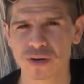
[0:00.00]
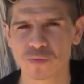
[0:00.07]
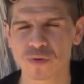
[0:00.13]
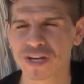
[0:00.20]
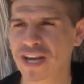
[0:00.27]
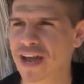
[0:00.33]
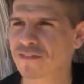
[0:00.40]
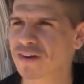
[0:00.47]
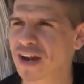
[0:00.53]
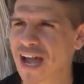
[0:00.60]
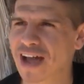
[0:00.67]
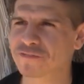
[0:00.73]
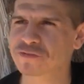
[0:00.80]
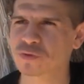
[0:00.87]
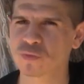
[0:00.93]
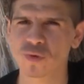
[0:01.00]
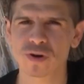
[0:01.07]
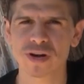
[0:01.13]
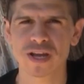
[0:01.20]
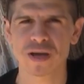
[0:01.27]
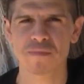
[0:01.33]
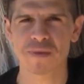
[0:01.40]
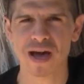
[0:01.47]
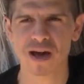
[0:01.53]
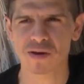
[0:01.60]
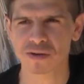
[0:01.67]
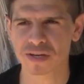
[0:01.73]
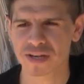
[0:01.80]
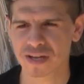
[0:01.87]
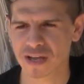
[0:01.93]
We never have to worry
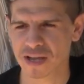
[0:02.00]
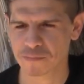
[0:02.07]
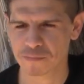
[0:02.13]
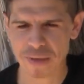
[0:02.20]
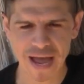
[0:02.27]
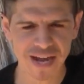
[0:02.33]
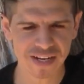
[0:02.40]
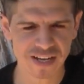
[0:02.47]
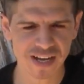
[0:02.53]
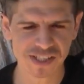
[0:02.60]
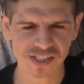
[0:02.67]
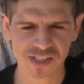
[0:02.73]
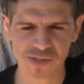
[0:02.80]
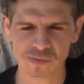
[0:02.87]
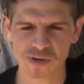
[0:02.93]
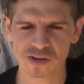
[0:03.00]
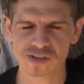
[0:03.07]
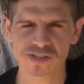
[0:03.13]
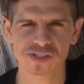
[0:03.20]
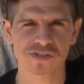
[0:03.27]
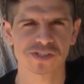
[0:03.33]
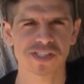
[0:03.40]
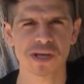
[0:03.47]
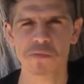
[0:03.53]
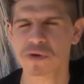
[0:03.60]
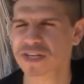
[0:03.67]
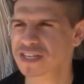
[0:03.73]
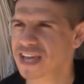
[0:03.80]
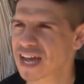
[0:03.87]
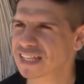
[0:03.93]
about bad customers or
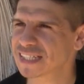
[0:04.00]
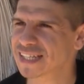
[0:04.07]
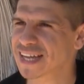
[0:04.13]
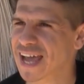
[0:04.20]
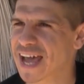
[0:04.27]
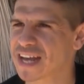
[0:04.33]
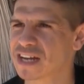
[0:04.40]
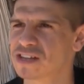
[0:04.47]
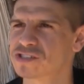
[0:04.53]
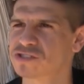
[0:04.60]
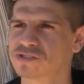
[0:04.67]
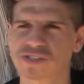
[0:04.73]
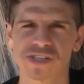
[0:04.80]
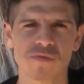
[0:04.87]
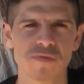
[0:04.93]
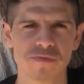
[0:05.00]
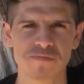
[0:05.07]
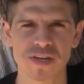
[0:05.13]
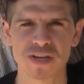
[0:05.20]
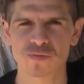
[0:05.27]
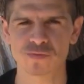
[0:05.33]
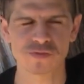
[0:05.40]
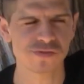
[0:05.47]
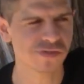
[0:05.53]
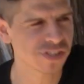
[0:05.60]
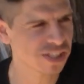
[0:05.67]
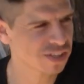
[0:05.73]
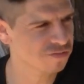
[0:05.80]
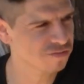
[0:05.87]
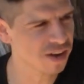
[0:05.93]
someone yelling at us or someone being rude
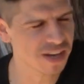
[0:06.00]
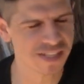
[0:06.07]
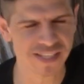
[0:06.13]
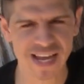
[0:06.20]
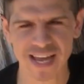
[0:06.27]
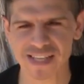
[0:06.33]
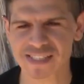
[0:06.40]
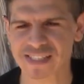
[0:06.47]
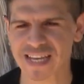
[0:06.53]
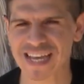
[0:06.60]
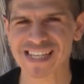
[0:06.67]
to the front desk.